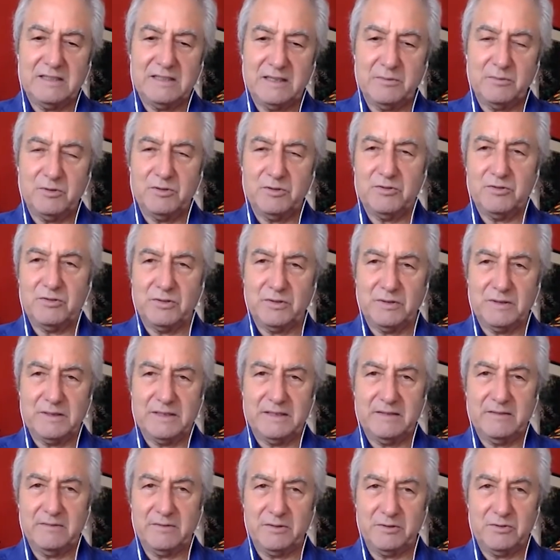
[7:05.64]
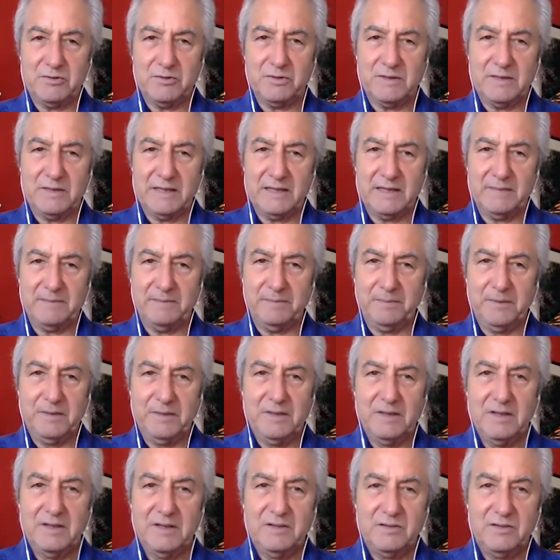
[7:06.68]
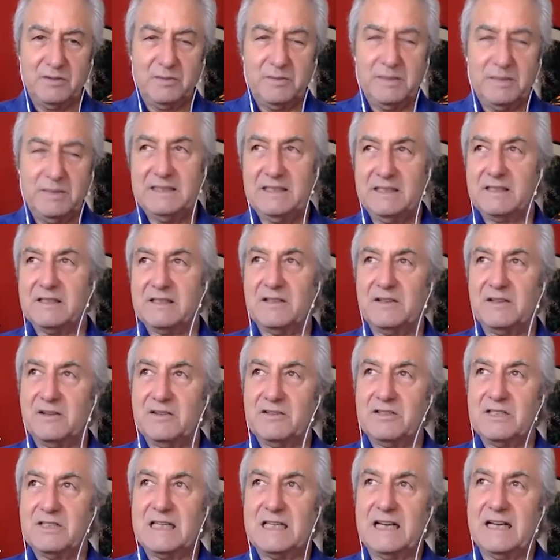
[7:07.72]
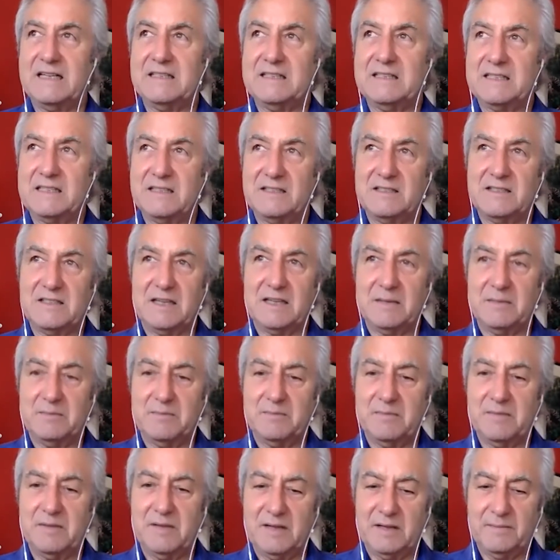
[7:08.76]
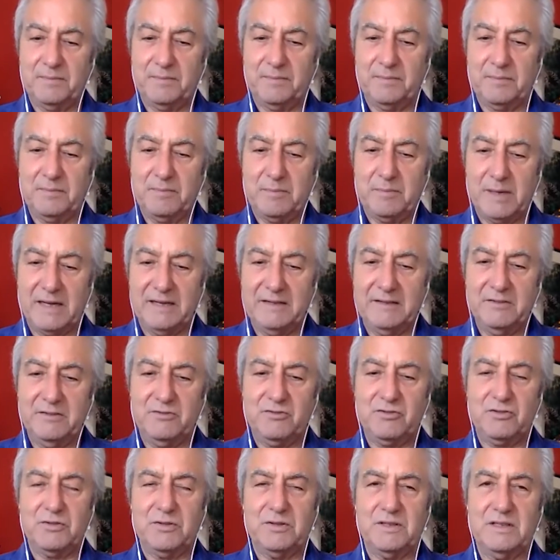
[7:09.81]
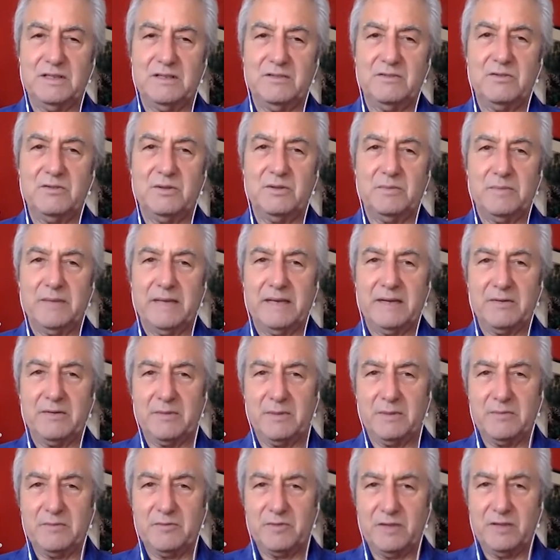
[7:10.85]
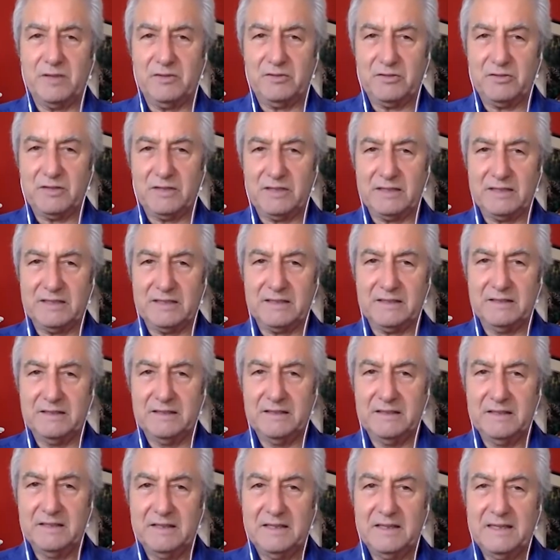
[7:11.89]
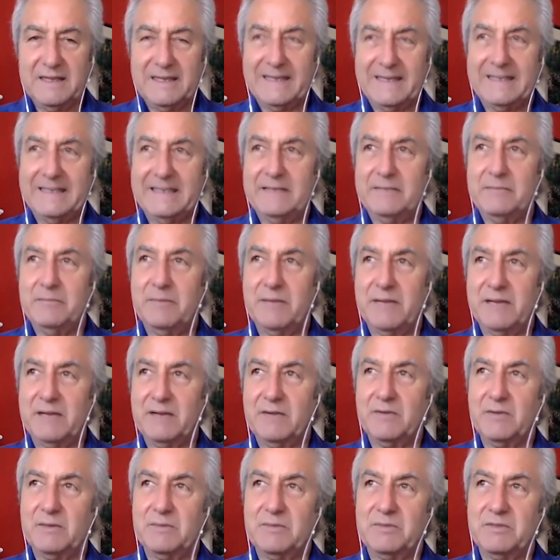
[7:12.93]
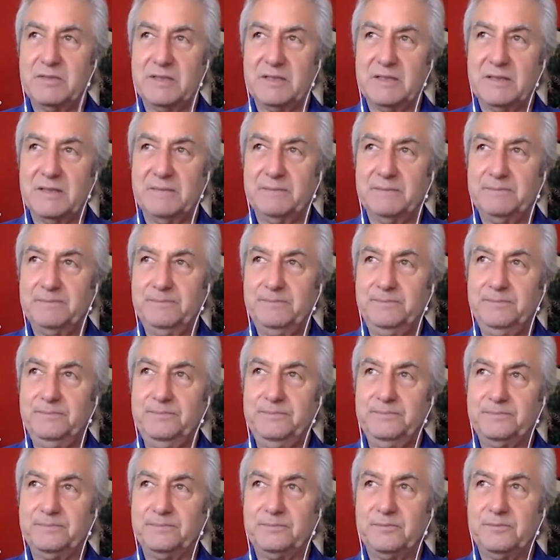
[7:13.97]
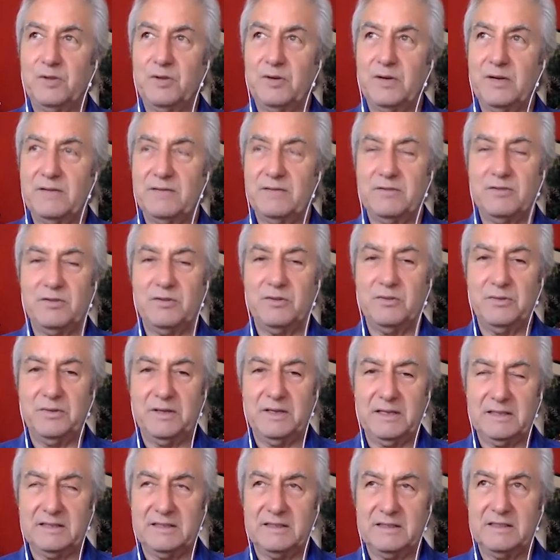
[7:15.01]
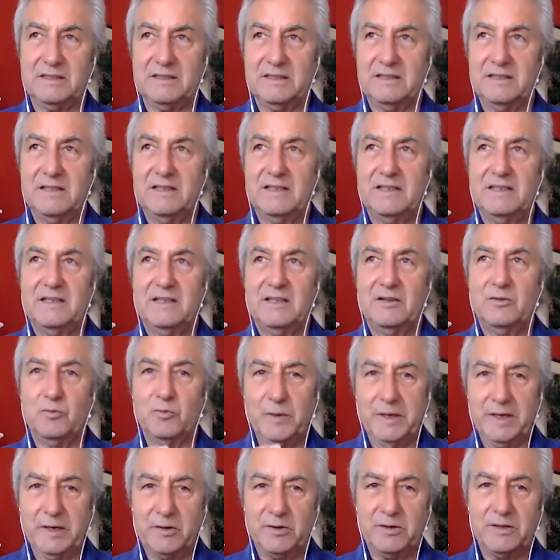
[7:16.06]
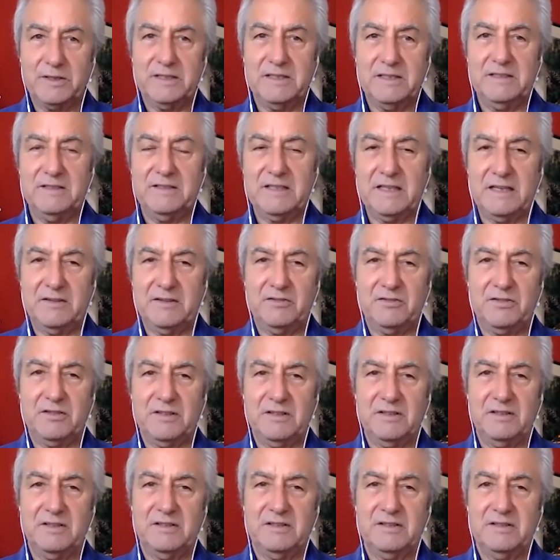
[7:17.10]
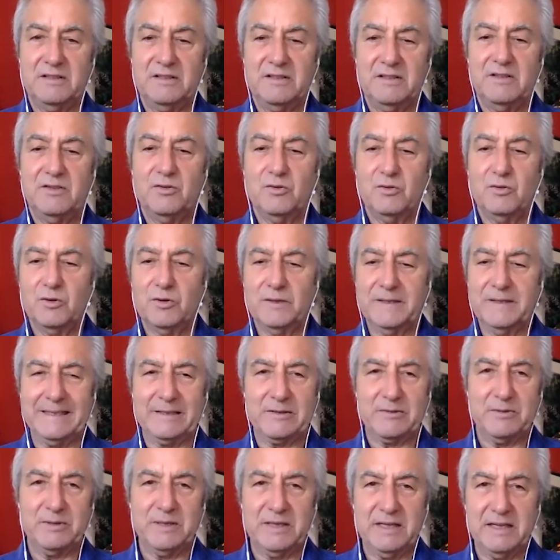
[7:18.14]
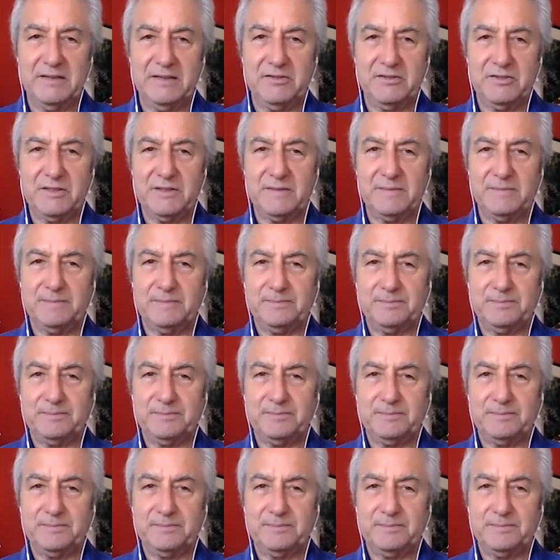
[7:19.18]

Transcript: that was their individual name. So basically, our status is a bonded surety to a bankrupt franchise. And in bankruptcy, you have two things: reorganization or liquidation.